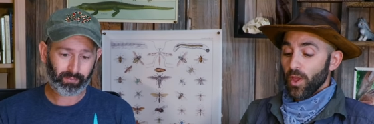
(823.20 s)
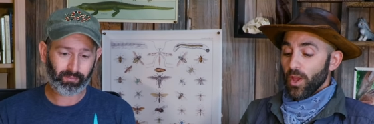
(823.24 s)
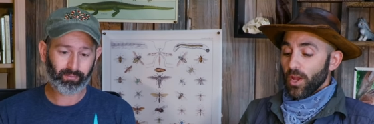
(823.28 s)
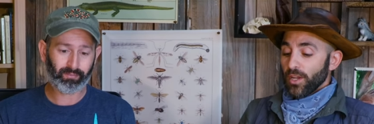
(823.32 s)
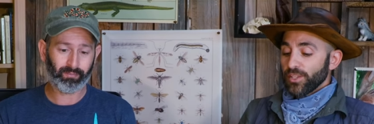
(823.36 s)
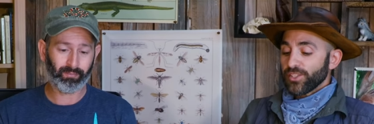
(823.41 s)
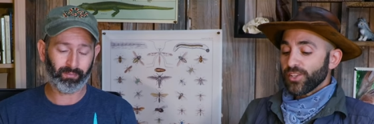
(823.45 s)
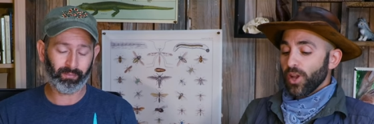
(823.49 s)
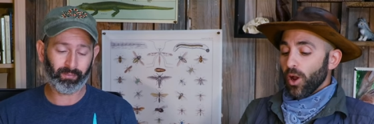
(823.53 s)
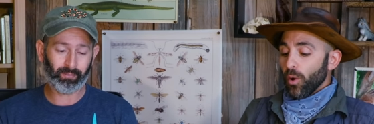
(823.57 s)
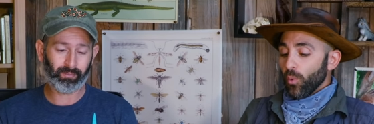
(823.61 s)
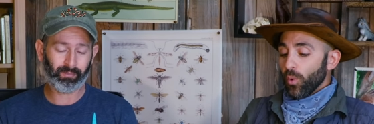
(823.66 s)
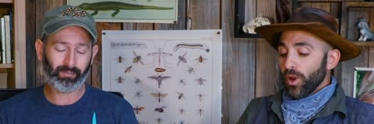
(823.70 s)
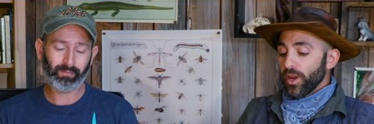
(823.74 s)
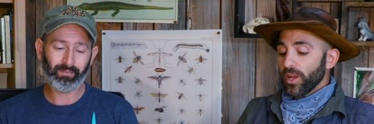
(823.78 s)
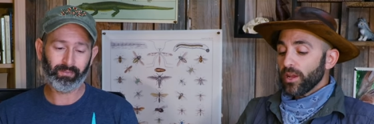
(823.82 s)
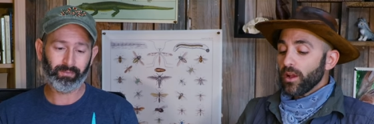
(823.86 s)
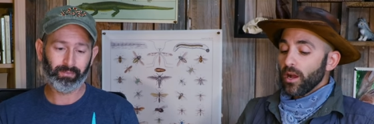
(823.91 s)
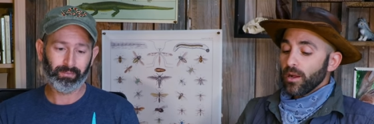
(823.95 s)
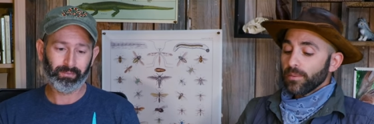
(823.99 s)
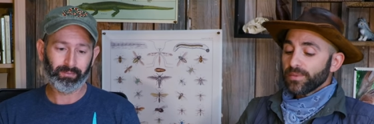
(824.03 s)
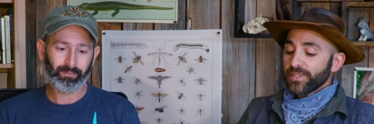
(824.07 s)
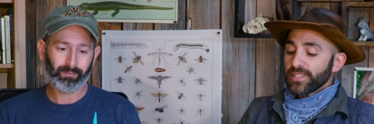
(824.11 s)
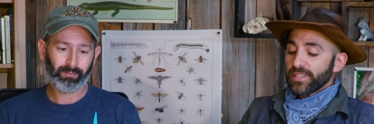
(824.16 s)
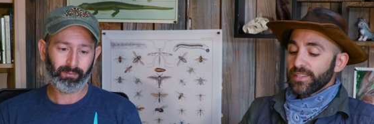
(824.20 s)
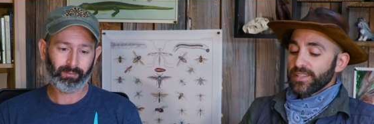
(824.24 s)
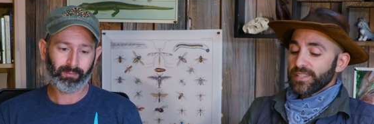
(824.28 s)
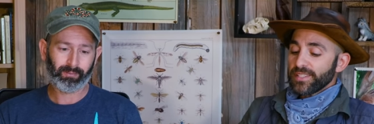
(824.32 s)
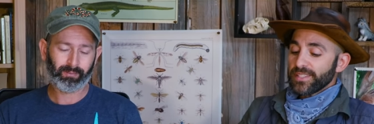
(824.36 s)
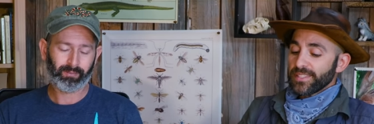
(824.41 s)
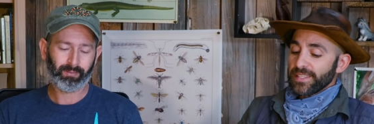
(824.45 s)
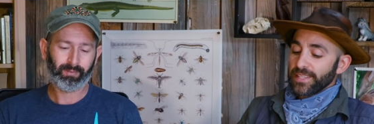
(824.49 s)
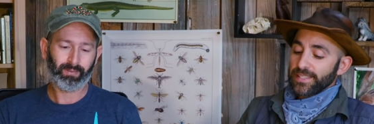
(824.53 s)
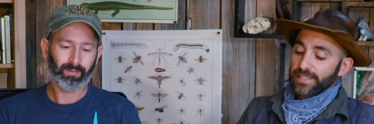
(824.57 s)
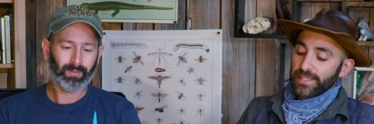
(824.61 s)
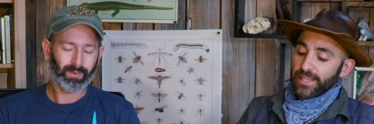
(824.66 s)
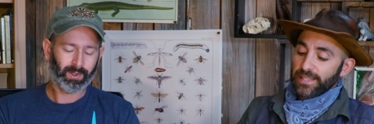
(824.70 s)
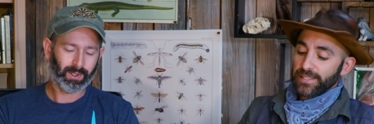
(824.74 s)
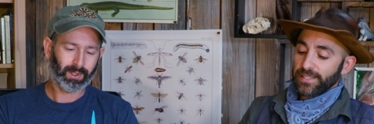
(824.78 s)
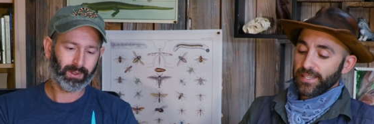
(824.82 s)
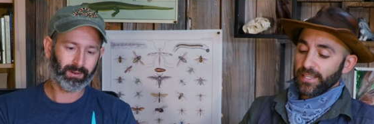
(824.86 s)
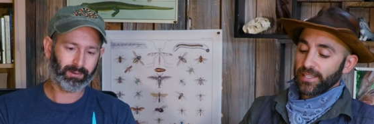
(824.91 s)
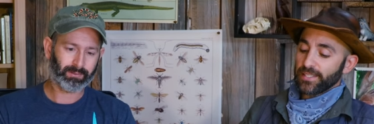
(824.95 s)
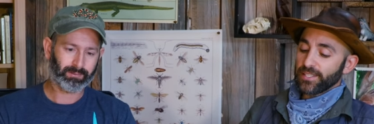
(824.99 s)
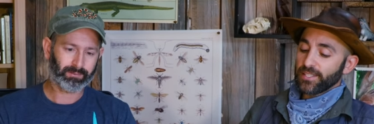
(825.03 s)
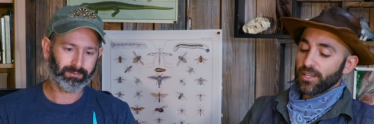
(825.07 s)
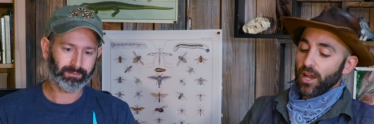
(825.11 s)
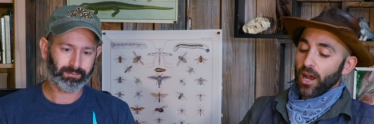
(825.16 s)
Speaker 1: So when it comes to the
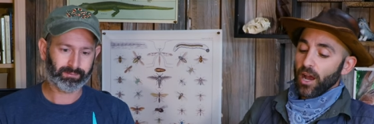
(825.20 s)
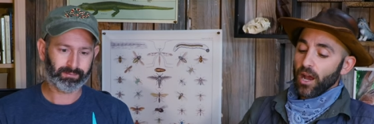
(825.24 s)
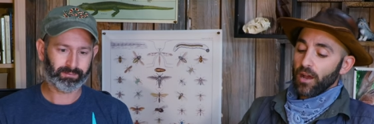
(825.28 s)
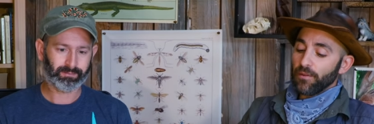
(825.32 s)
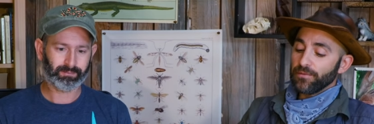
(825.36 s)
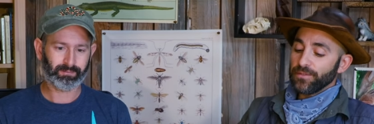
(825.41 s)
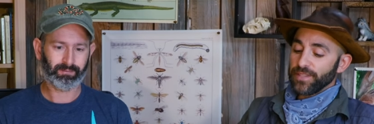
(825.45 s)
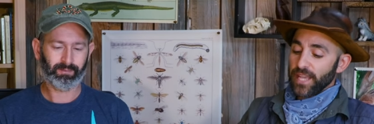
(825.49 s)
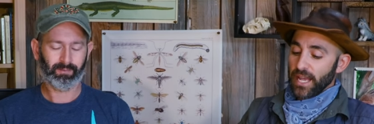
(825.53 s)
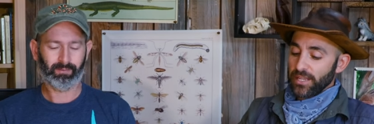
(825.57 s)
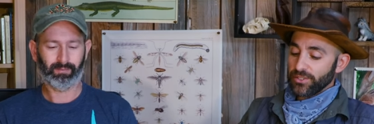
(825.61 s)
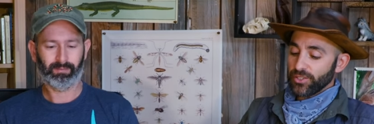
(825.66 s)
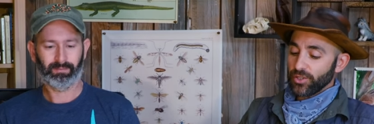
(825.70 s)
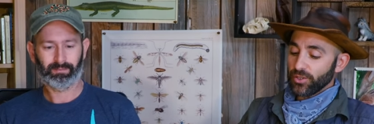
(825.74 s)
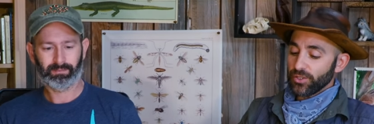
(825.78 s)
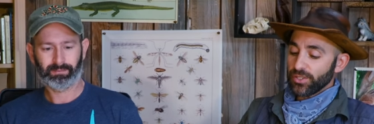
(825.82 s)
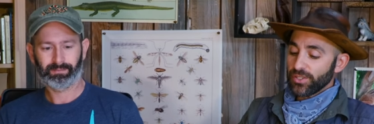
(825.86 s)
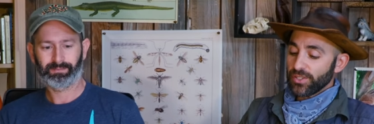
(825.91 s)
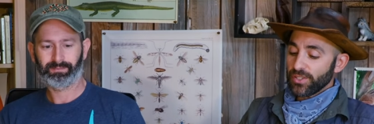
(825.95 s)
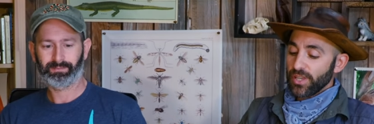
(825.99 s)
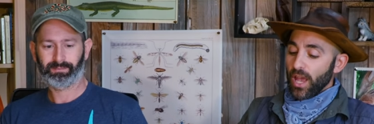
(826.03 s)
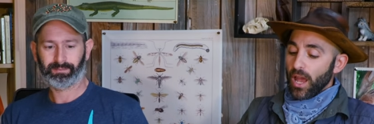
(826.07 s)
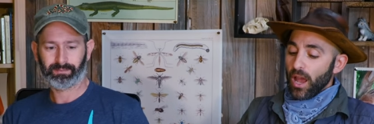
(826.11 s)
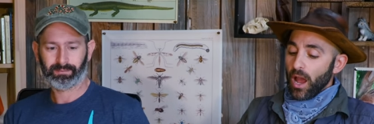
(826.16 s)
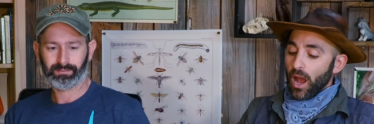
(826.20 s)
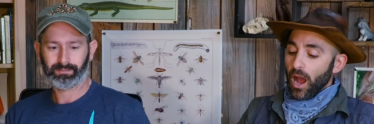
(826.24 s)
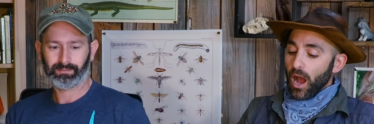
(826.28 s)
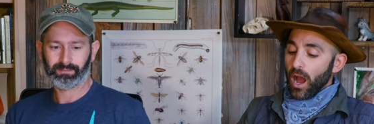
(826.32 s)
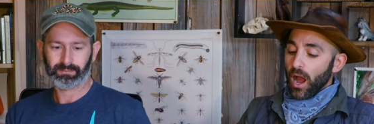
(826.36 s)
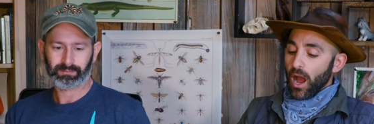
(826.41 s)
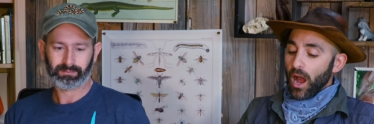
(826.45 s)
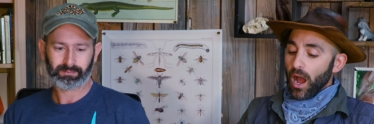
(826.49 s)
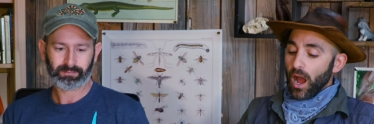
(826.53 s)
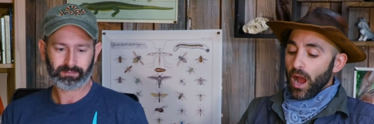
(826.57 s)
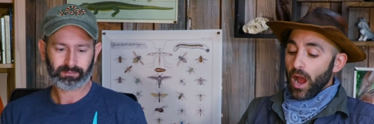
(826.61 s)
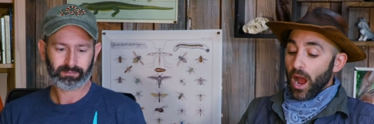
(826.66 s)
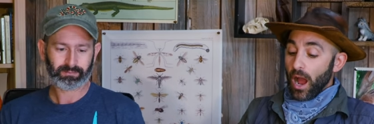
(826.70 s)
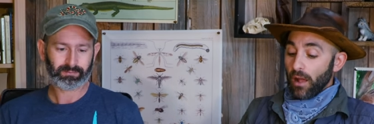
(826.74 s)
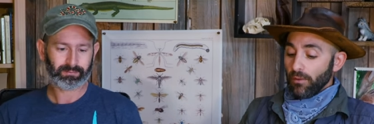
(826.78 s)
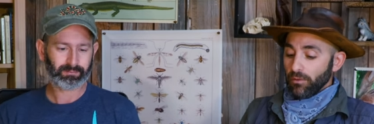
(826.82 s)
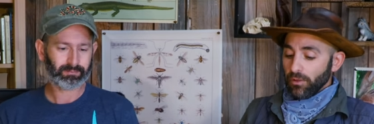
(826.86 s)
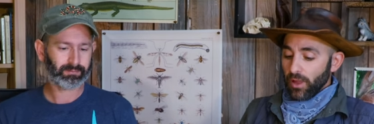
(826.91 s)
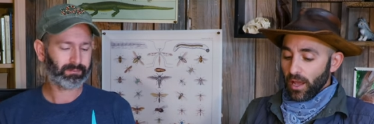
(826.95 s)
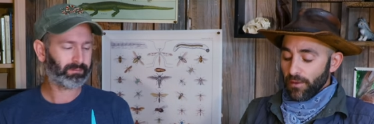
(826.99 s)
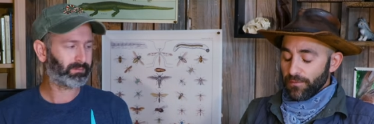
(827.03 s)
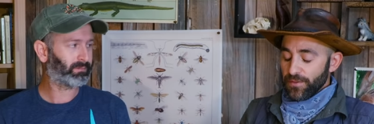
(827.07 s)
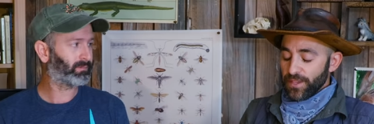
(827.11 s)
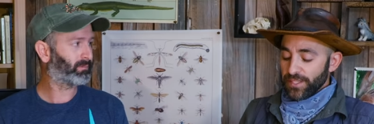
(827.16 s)
statistics of deserts, uh, I
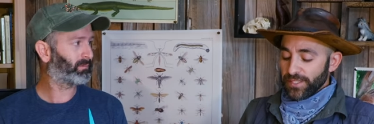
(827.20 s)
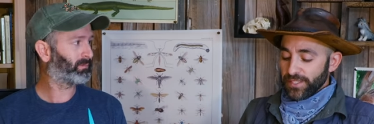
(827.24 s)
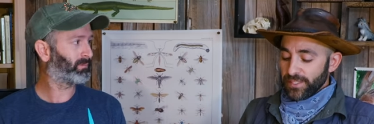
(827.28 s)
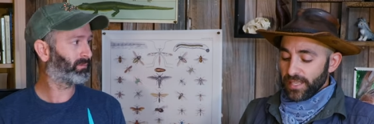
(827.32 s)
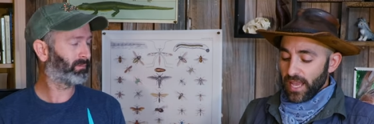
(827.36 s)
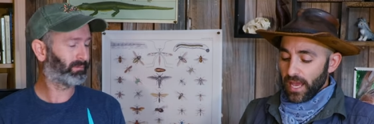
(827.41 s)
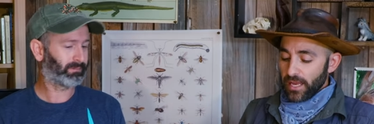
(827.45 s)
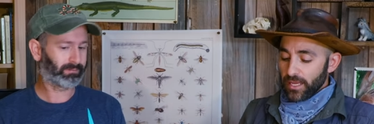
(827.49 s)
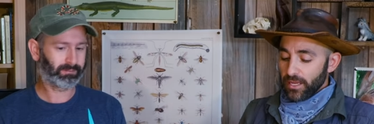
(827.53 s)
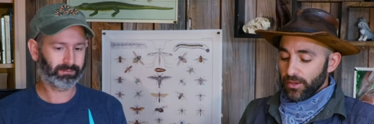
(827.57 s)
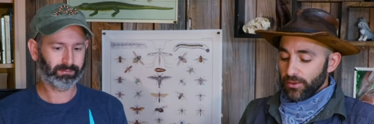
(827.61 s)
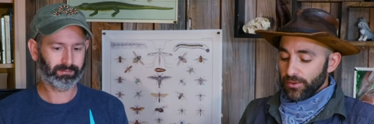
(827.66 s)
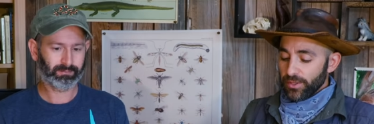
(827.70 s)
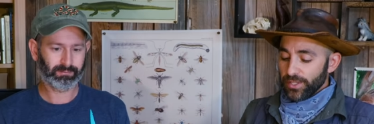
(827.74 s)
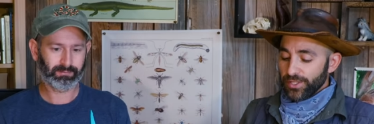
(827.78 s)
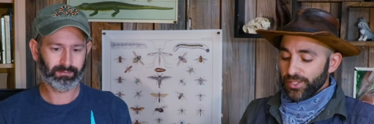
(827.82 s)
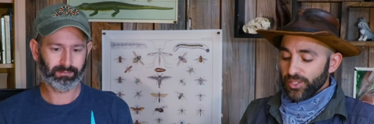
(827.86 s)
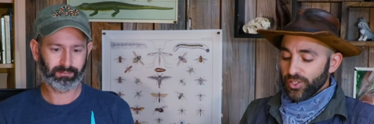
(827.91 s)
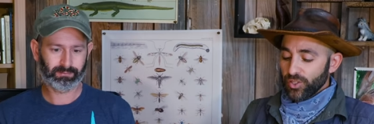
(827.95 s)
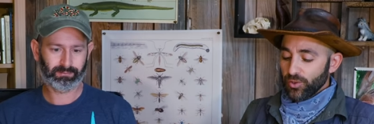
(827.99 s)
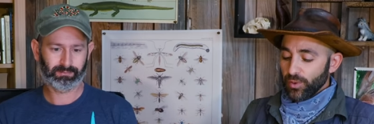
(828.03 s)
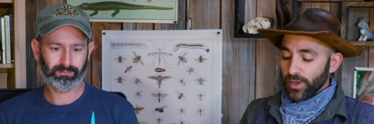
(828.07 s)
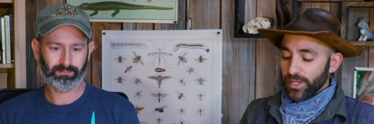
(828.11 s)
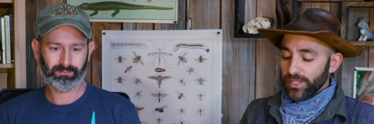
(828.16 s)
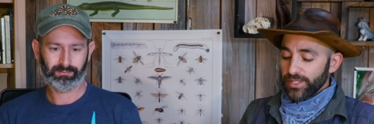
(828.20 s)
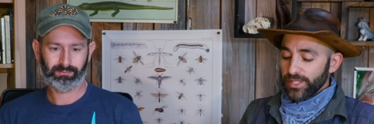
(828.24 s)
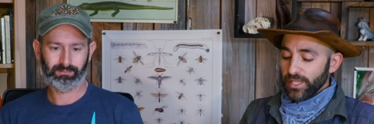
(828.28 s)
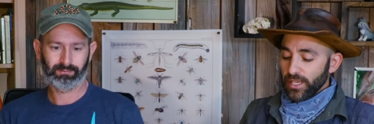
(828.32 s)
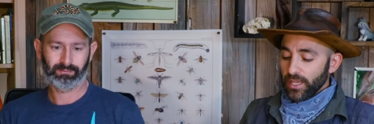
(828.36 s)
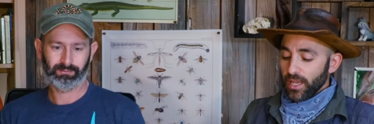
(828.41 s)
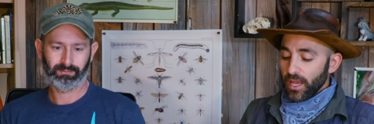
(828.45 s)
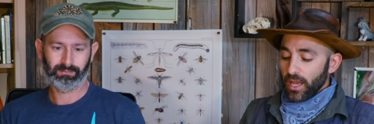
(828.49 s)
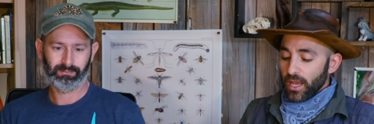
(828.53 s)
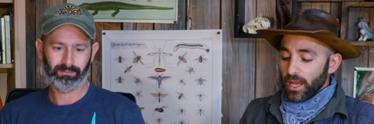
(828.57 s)
love this stat here. This is crazy.